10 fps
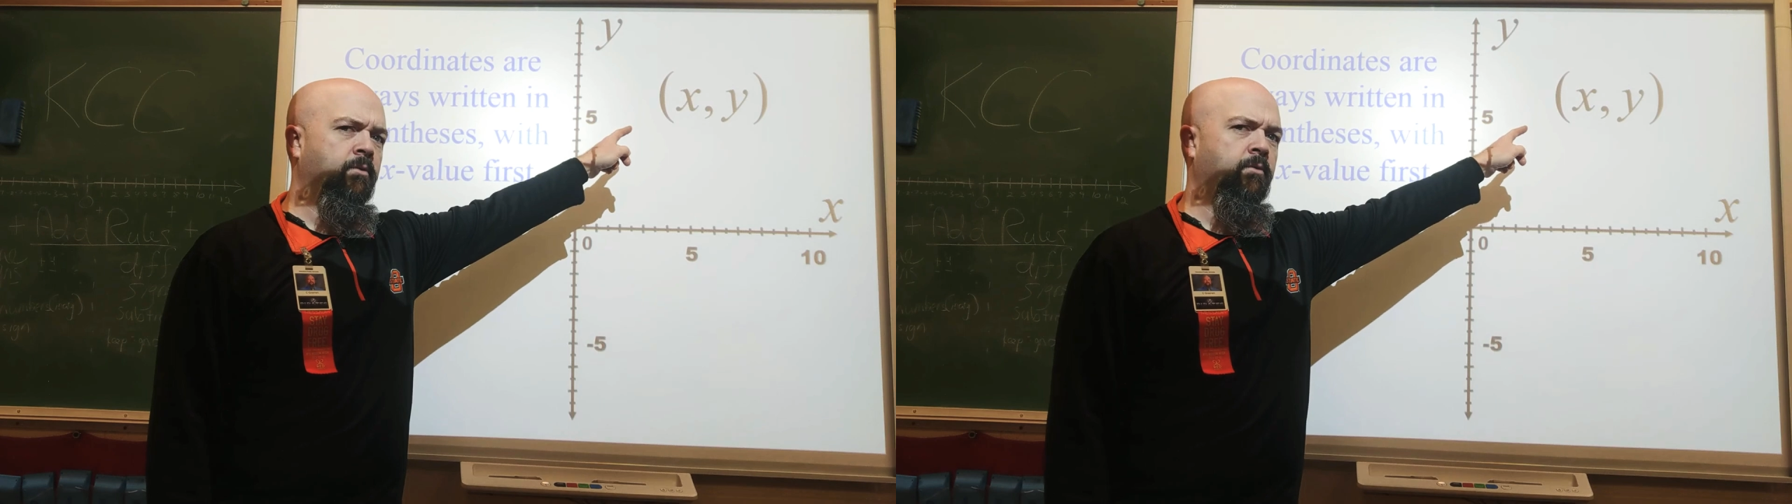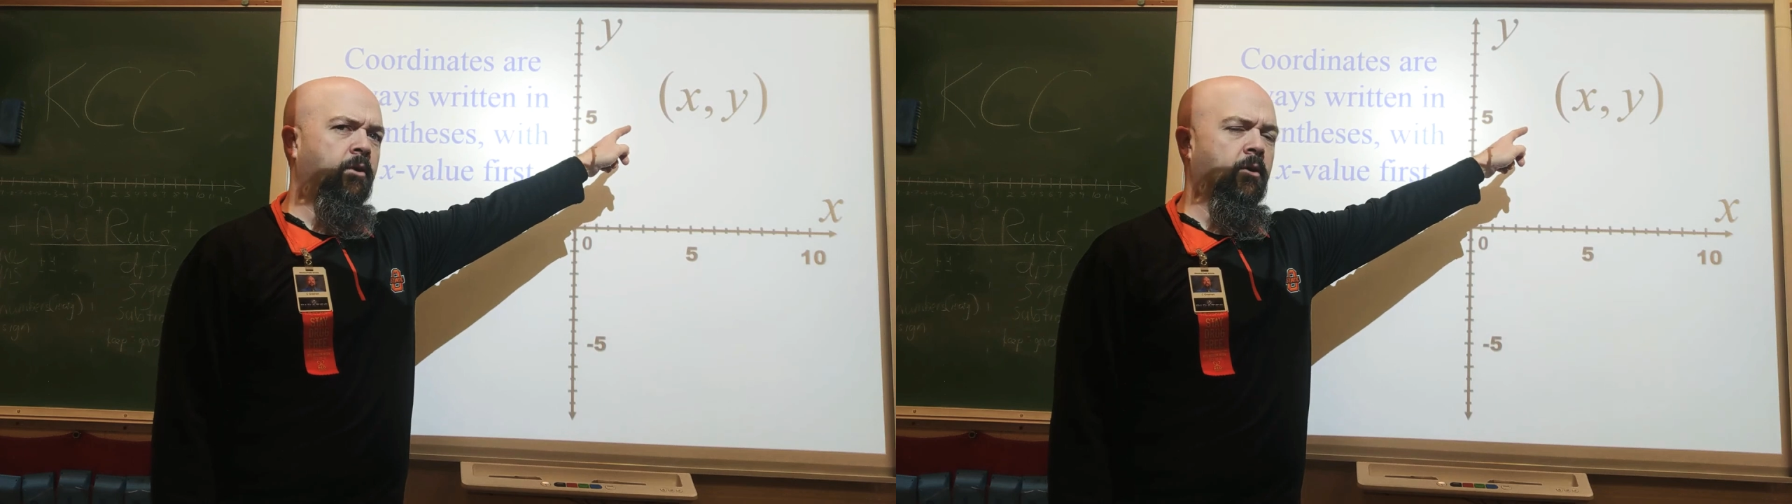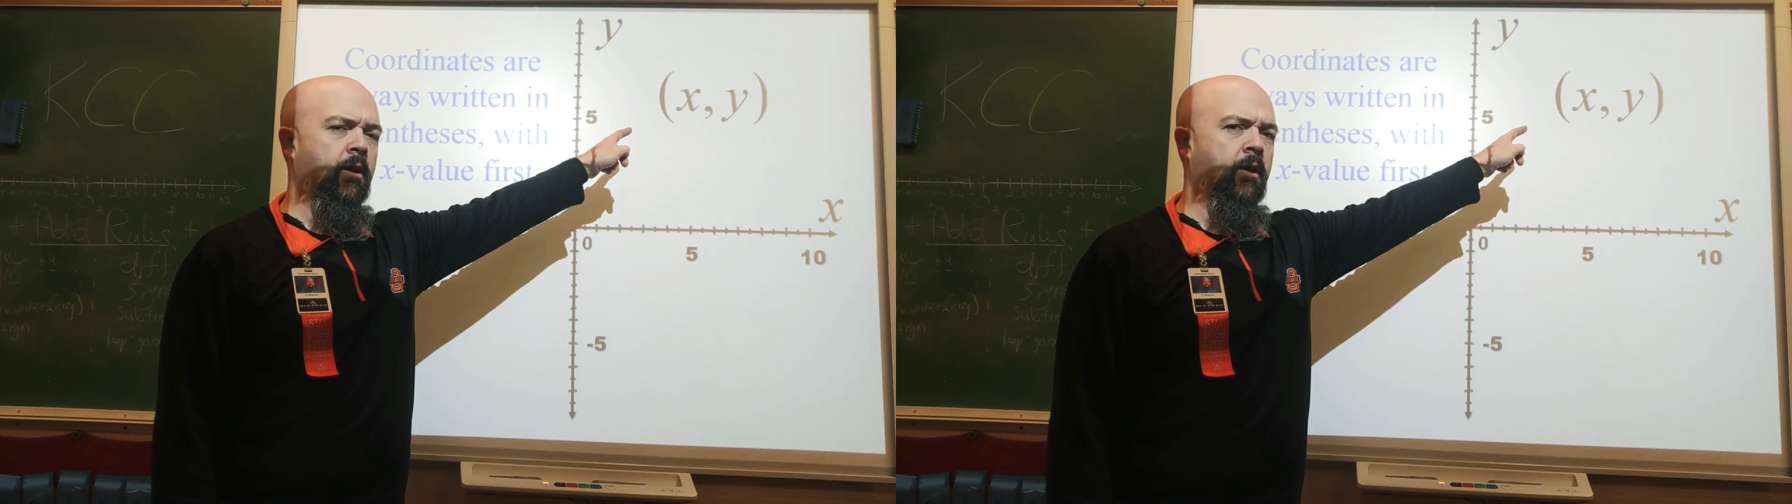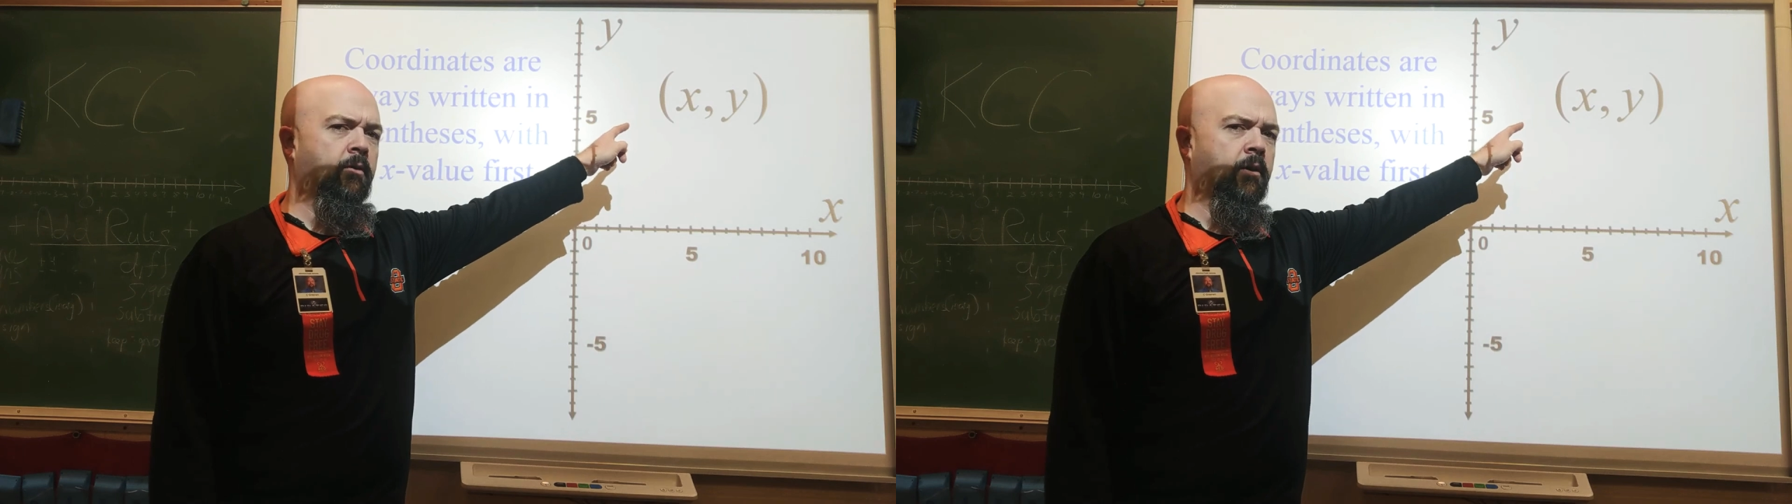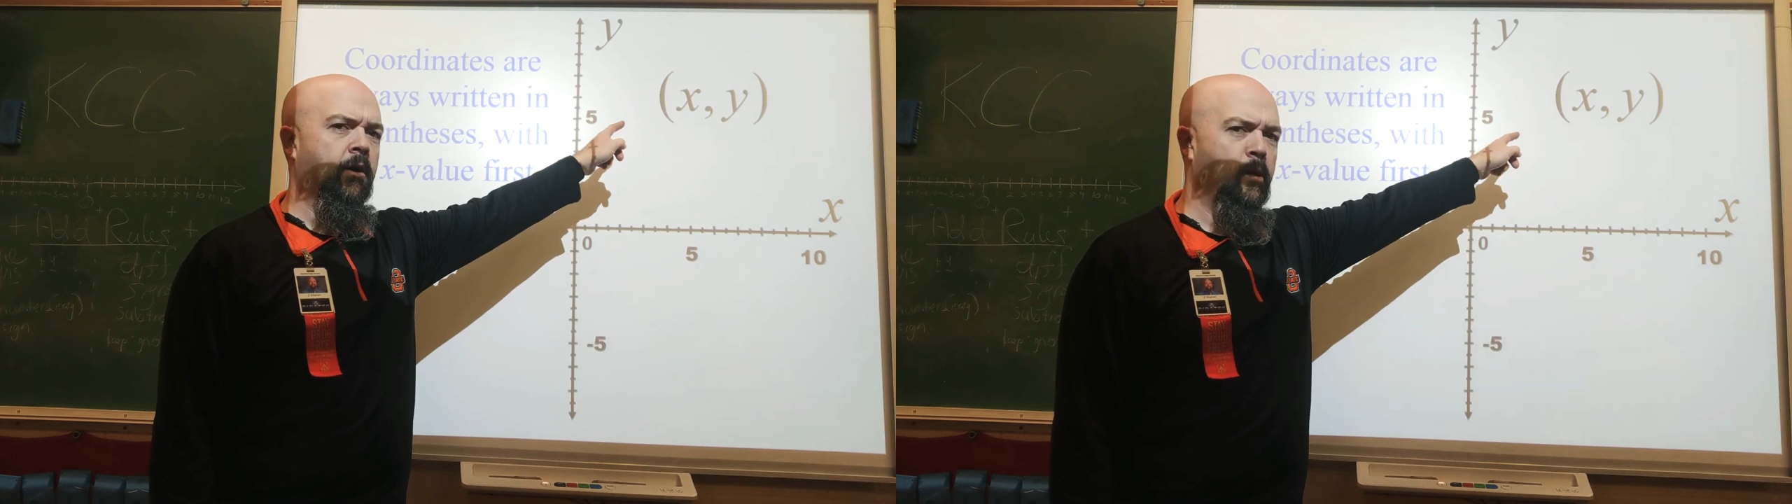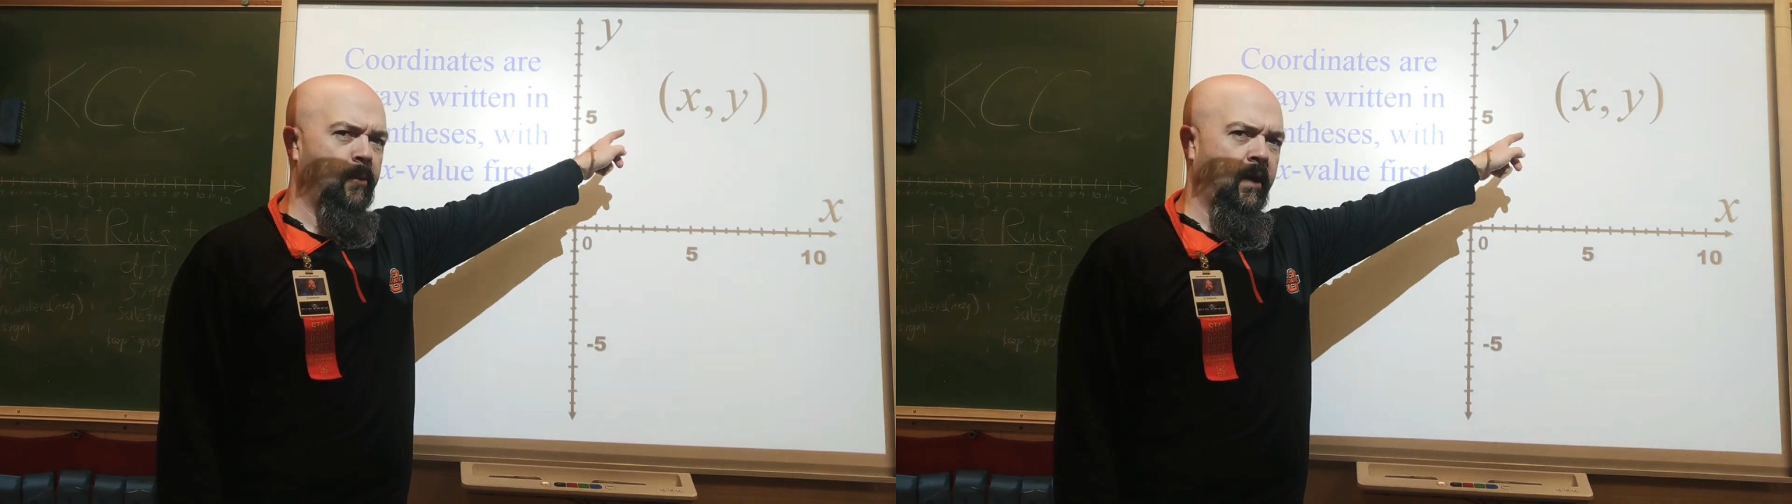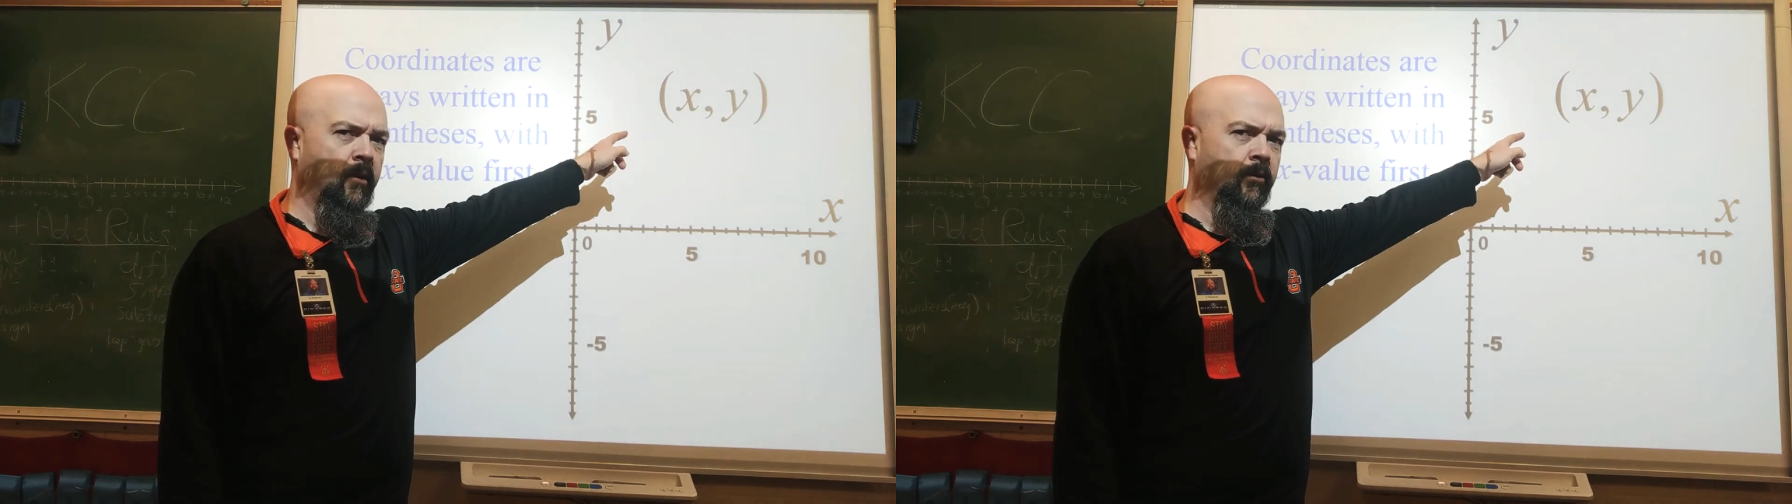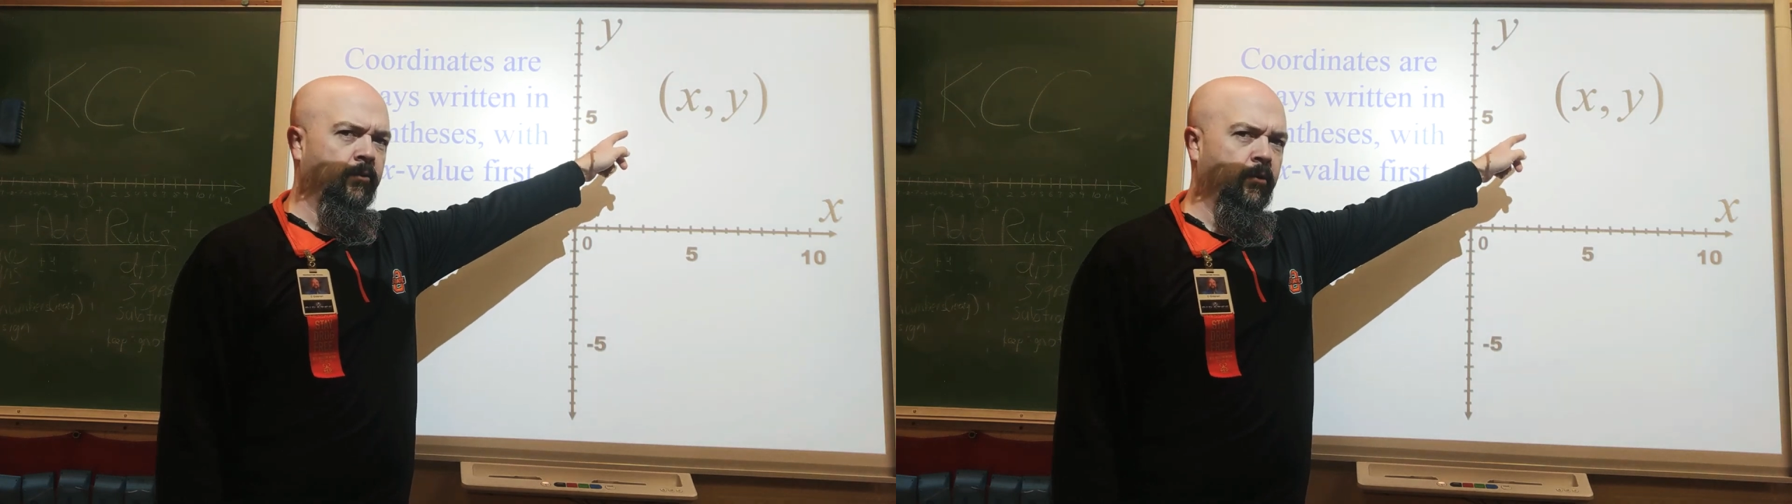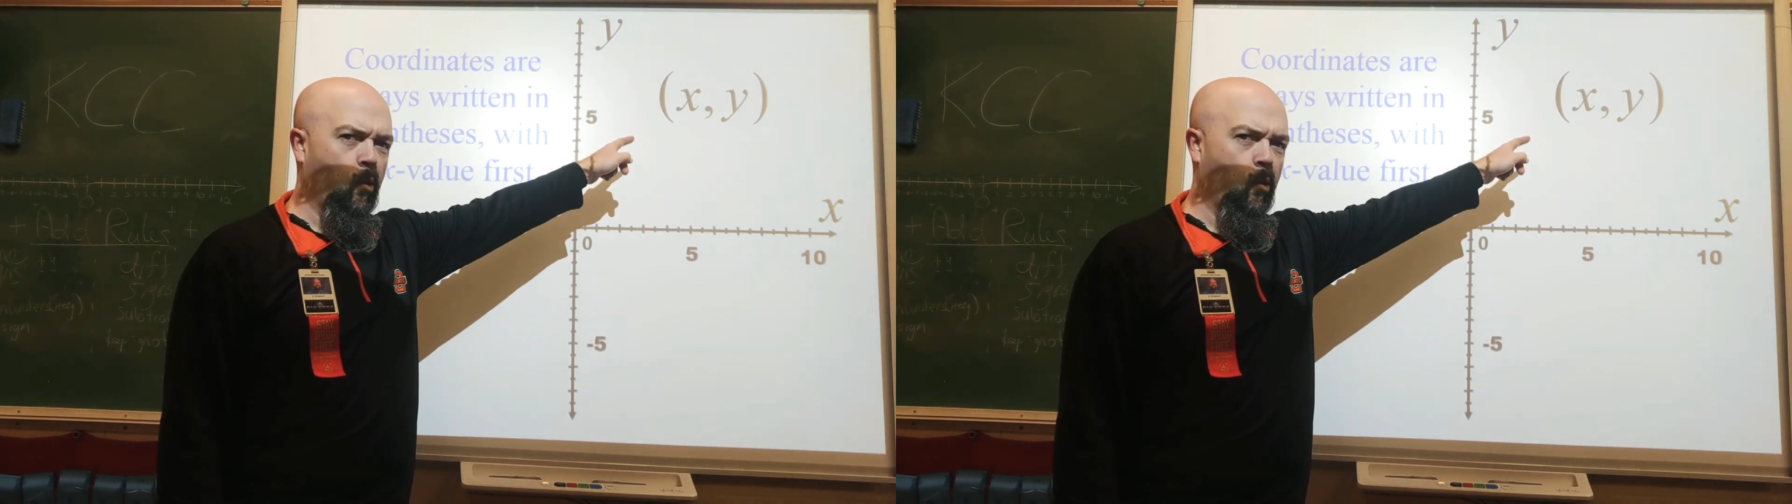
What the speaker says: to figure out and come out of the